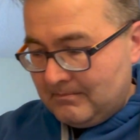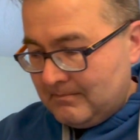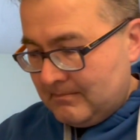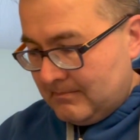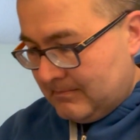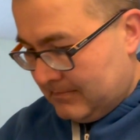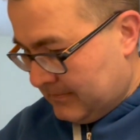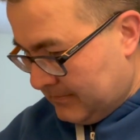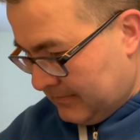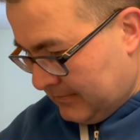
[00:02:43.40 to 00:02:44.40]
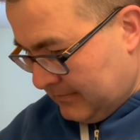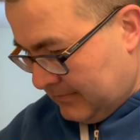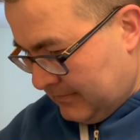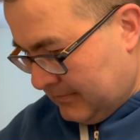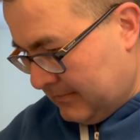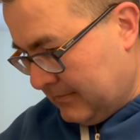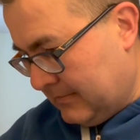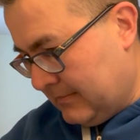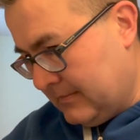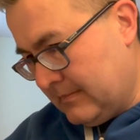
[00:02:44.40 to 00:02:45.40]

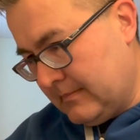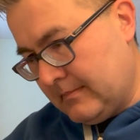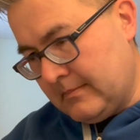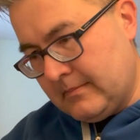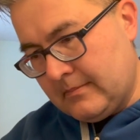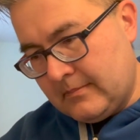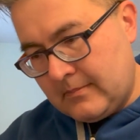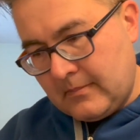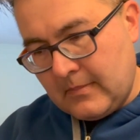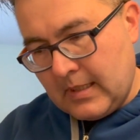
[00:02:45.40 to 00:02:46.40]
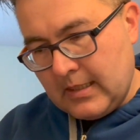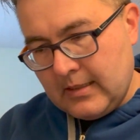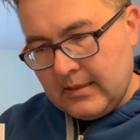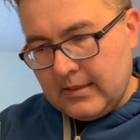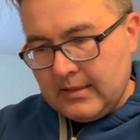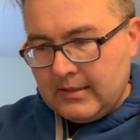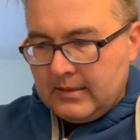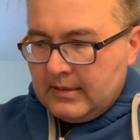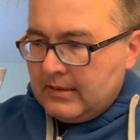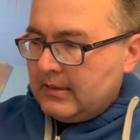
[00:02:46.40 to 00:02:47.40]
(no one is talking)